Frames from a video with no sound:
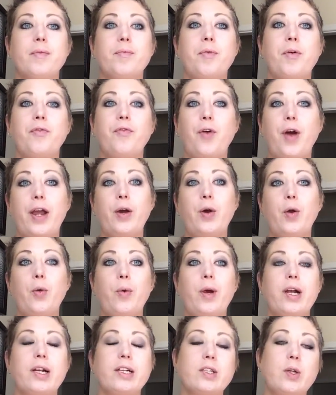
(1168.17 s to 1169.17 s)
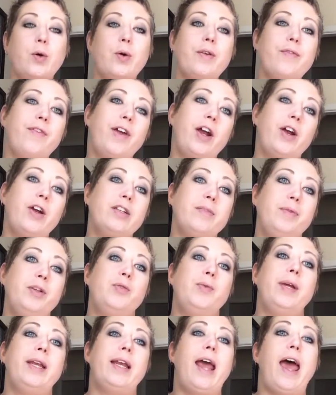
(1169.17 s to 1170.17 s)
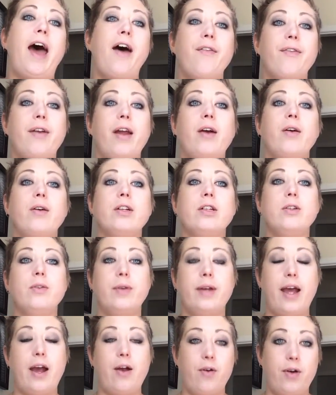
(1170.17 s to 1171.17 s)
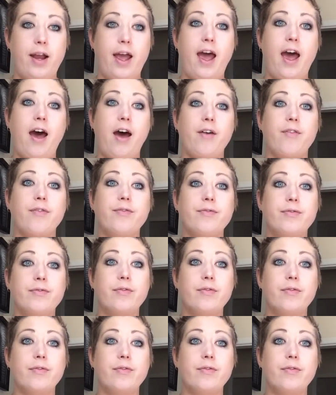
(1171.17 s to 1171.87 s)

before I go to work, so it varies between a half an hour to an hour and a half